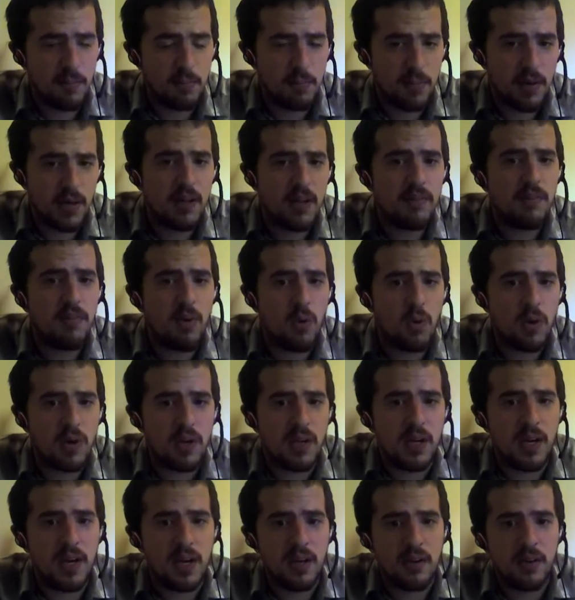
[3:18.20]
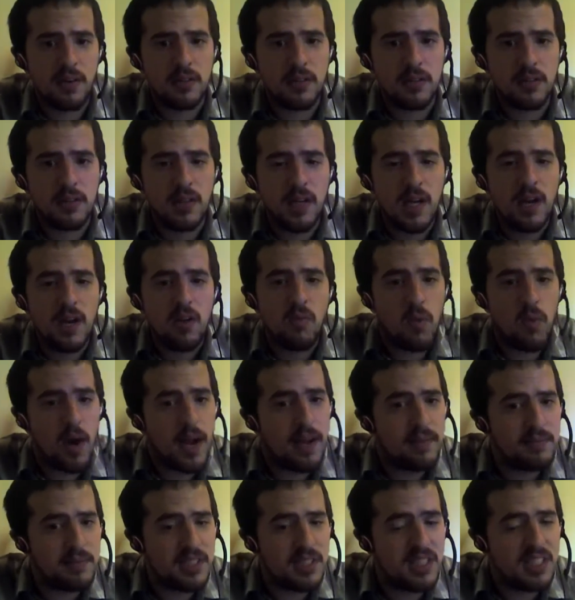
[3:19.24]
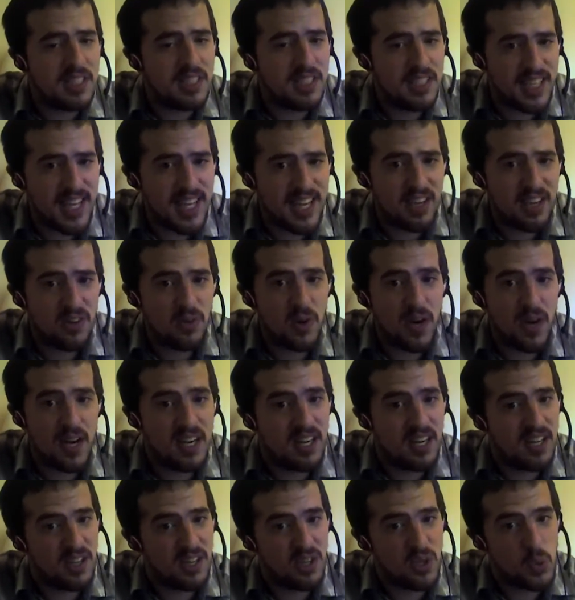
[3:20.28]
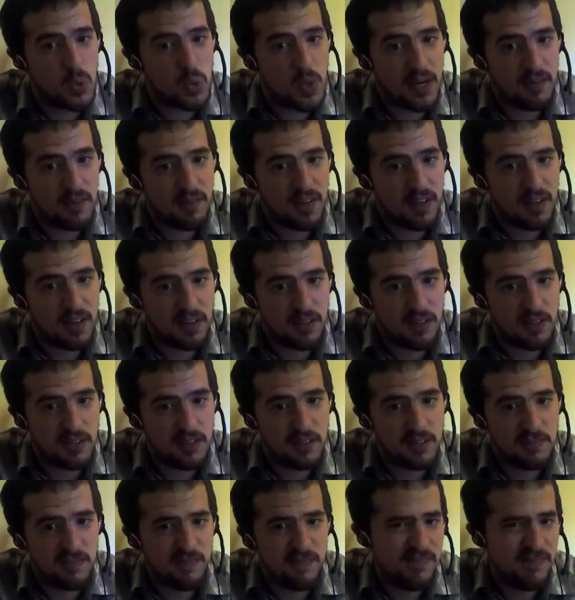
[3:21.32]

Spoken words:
pre-1400s. Ramses II reigned in the 1200s.